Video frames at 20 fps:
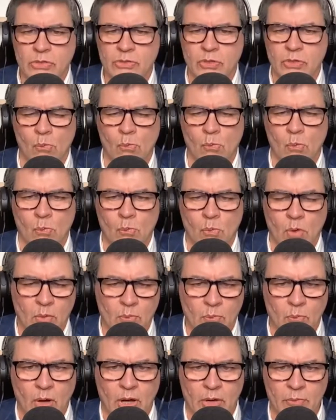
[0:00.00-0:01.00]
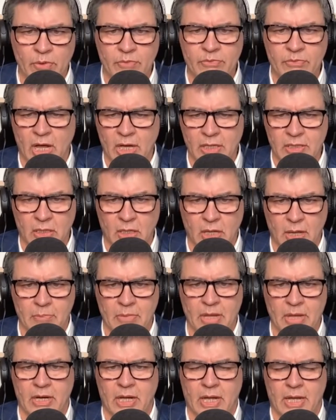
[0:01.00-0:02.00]
so we've talked
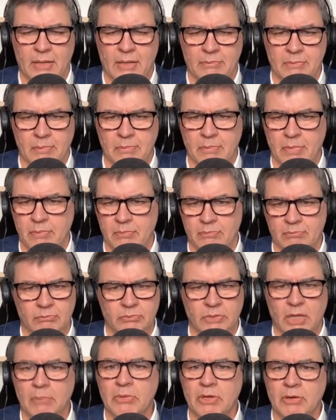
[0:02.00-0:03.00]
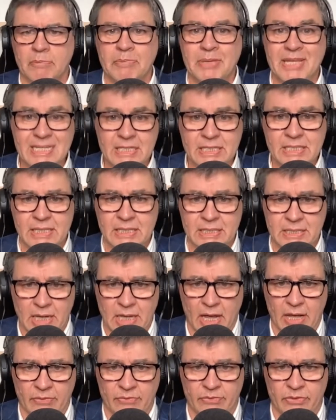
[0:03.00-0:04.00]
about a number of pieces
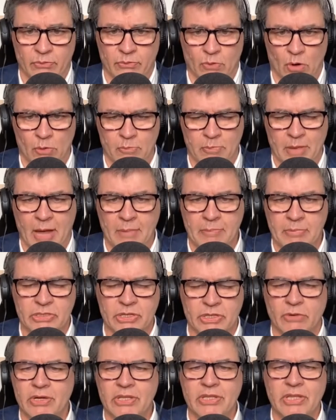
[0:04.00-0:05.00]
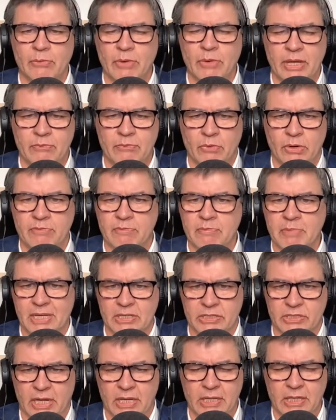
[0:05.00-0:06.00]
of the roadmap. Is there anything we've
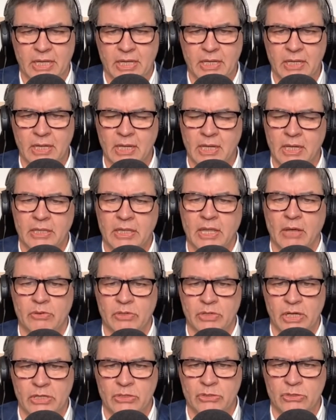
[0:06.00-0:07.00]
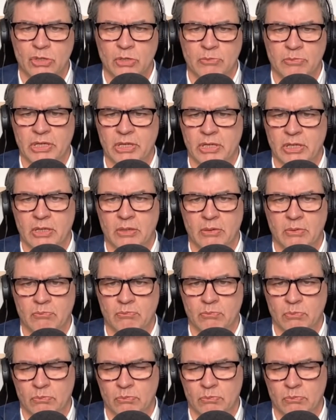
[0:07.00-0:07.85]
missed? Anything that needs to be,